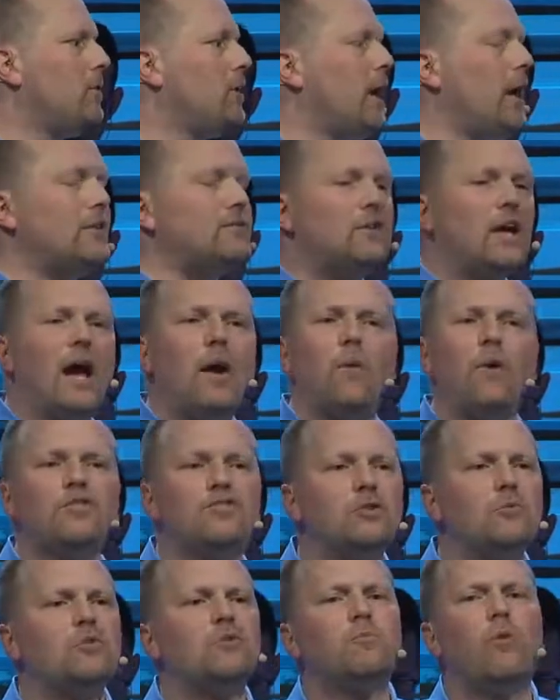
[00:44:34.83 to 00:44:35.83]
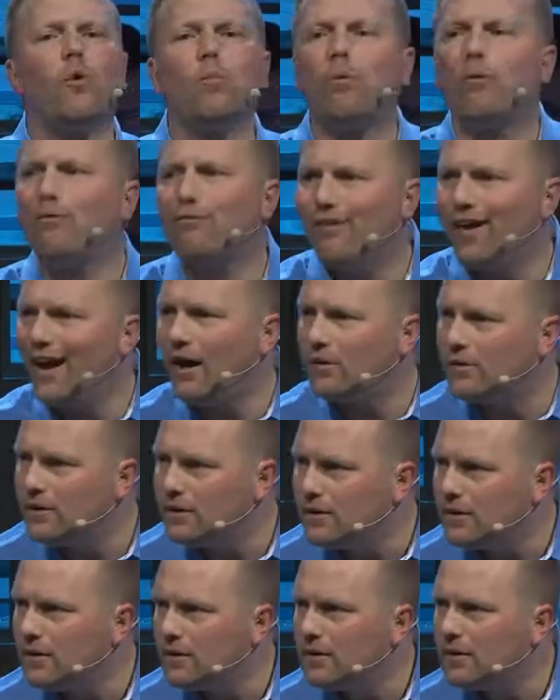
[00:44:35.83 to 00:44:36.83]
It's, I wish it was more profound.
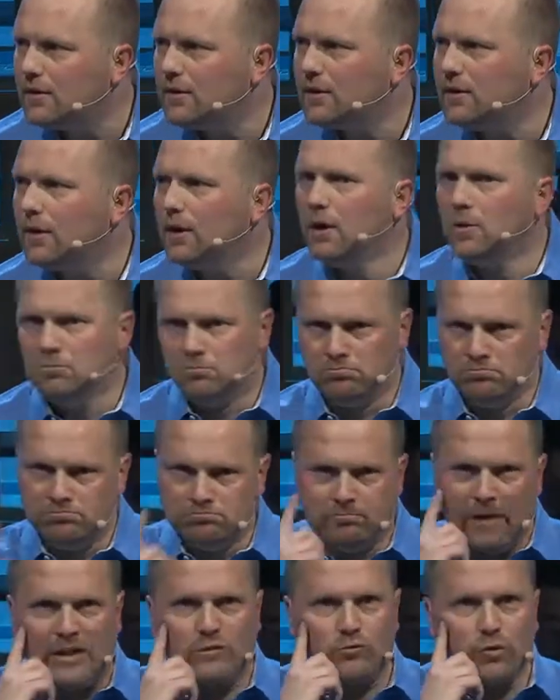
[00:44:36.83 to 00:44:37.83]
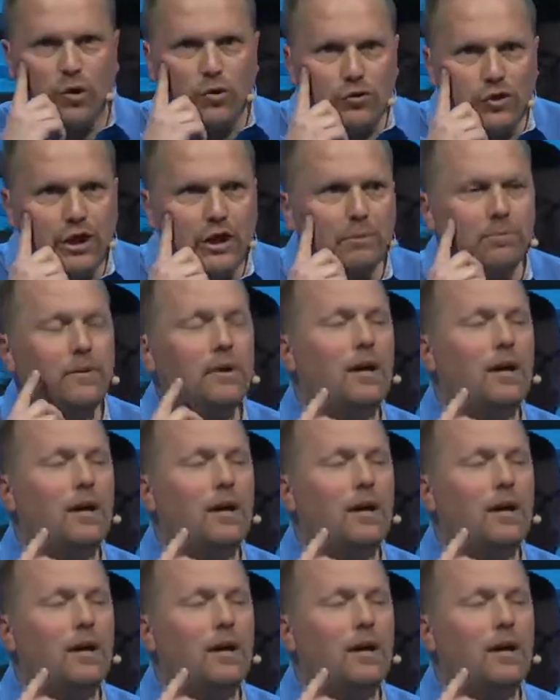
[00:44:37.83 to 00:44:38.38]
Mm, that's real deep.